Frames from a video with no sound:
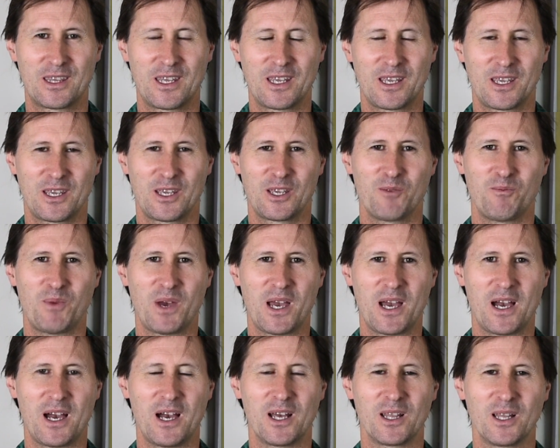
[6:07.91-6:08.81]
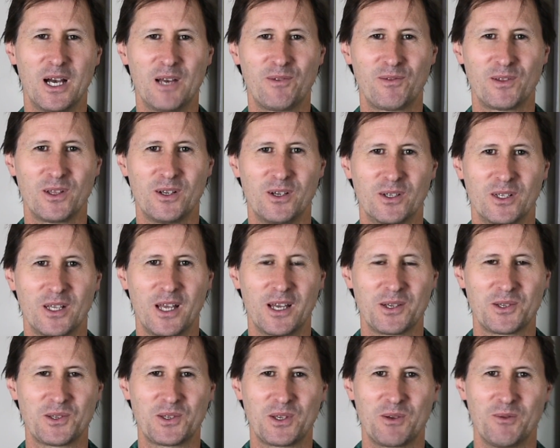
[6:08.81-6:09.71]
thinking about a lifelong
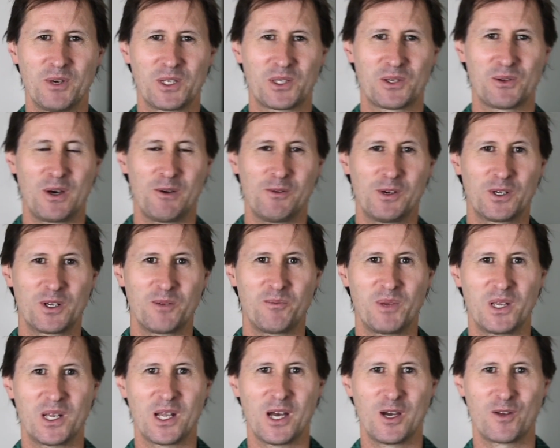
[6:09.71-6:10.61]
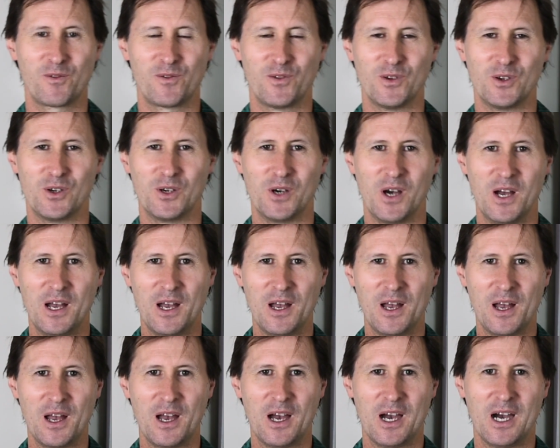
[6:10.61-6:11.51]
legacy, what do I want to be known for?
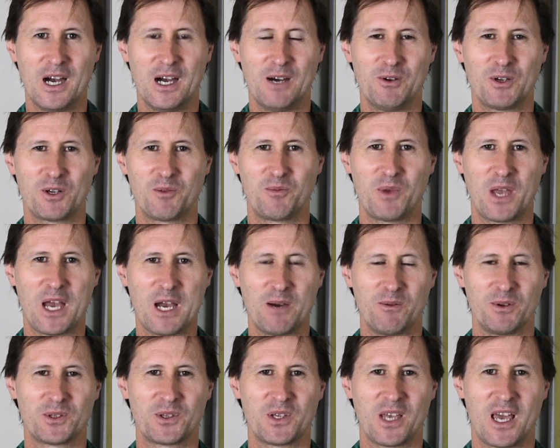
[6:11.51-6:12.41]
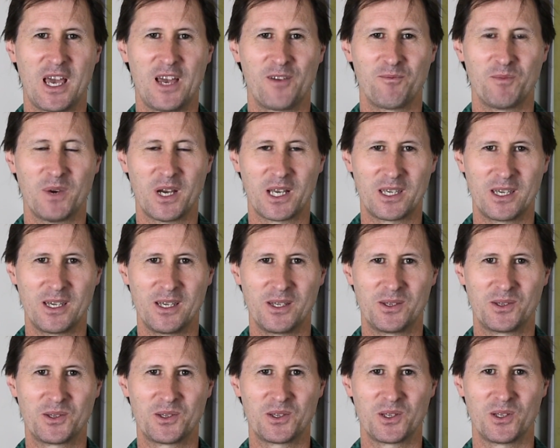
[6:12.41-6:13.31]
I want to be able to have my
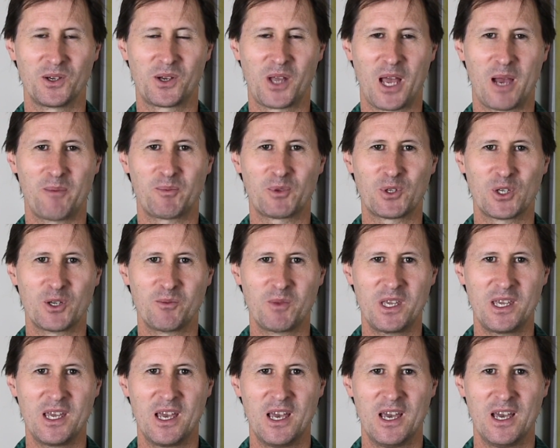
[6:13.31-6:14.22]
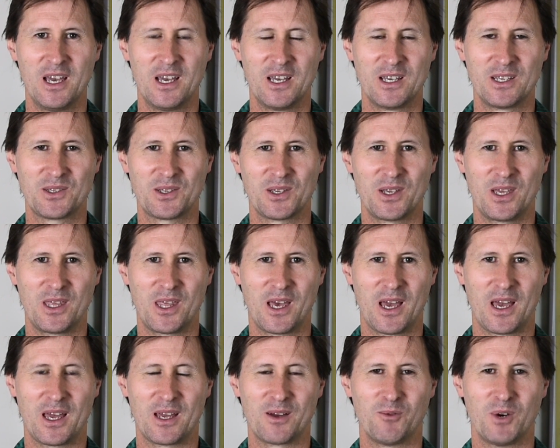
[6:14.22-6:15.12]
kids look up to me, see
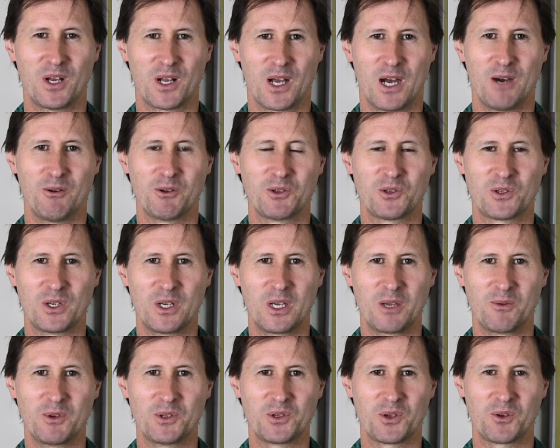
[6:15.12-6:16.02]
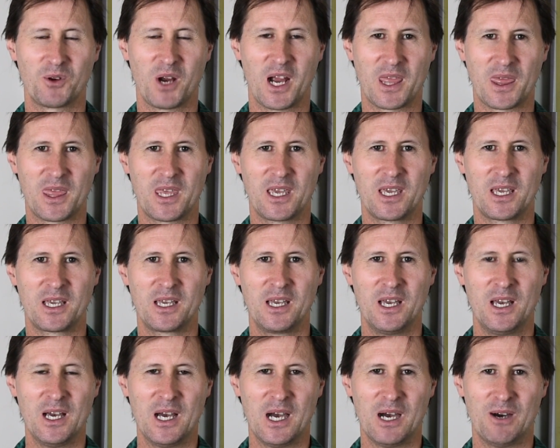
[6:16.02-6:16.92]
that what I was doing was a great thing.
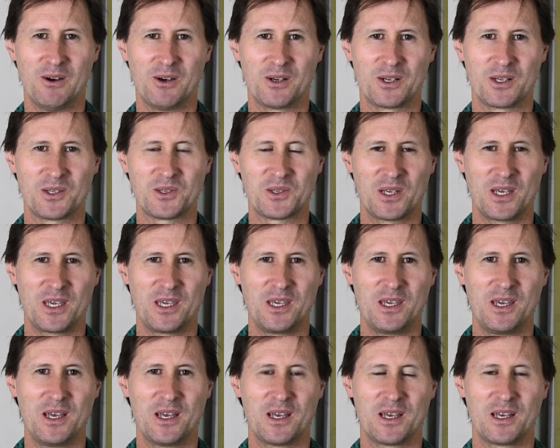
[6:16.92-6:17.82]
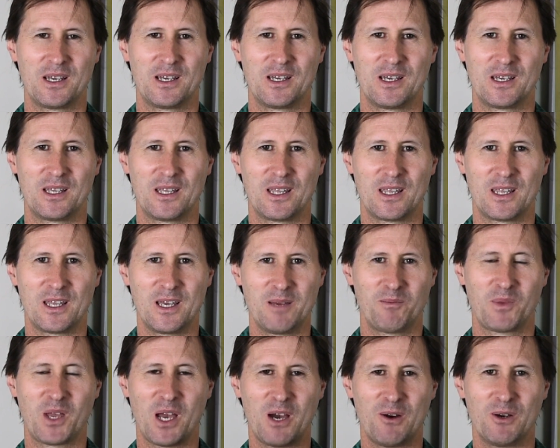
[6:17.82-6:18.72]
I want to see
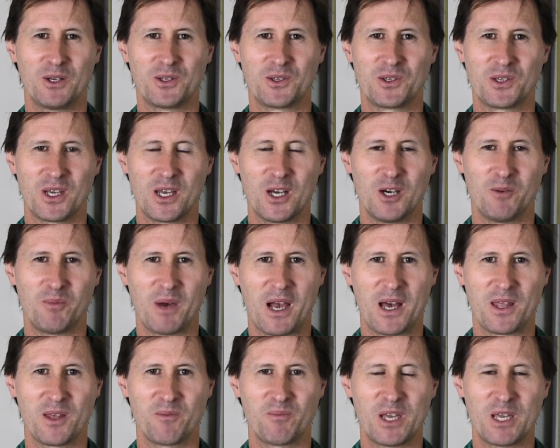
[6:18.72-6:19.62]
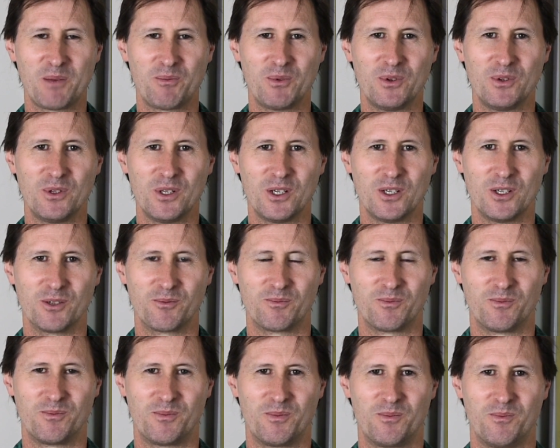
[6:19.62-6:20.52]
them go on to help other people or